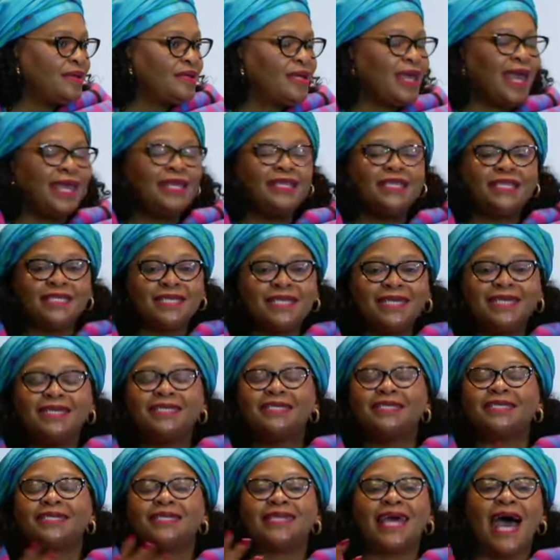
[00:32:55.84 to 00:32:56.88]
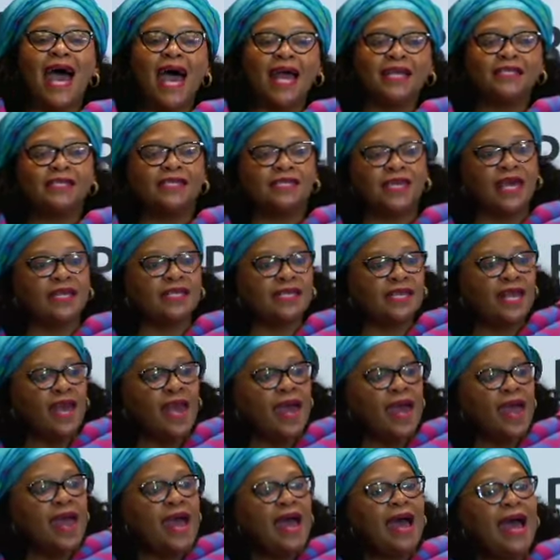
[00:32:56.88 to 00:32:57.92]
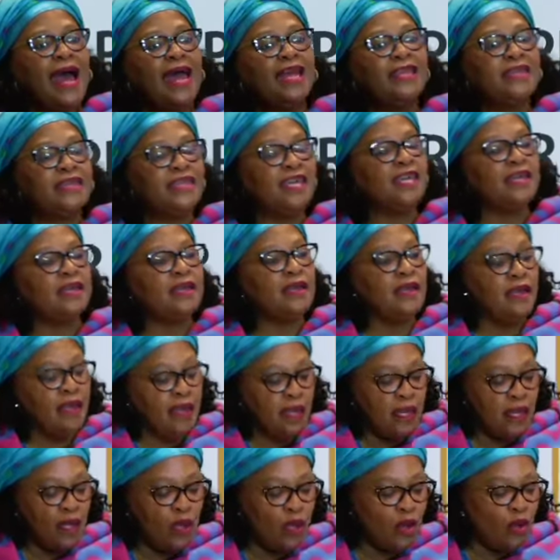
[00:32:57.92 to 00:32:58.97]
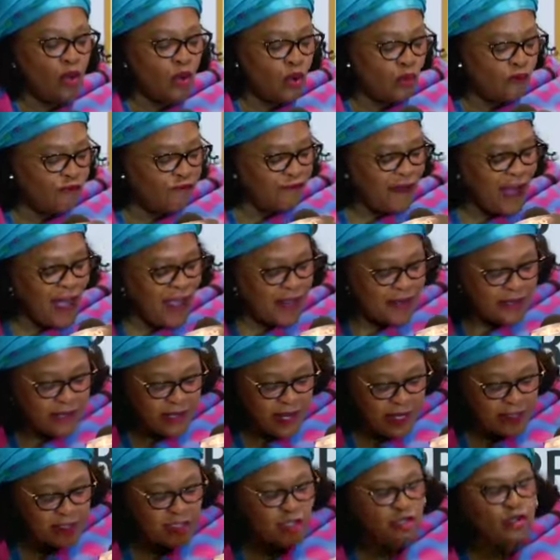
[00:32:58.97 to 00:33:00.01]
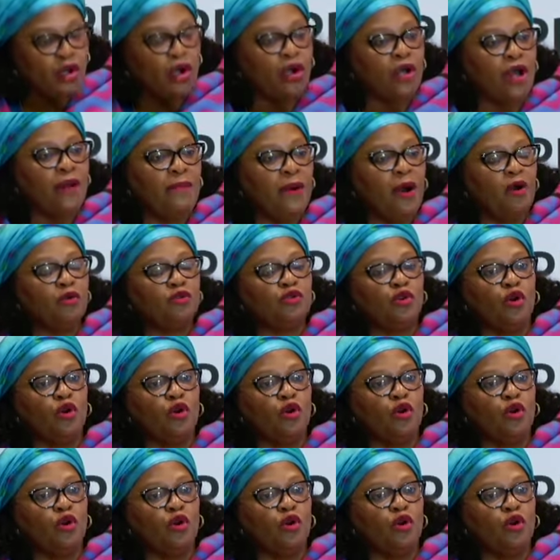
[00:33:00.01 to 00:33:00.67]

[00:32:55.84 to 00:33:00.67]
And it's that I think, fine, let's talk about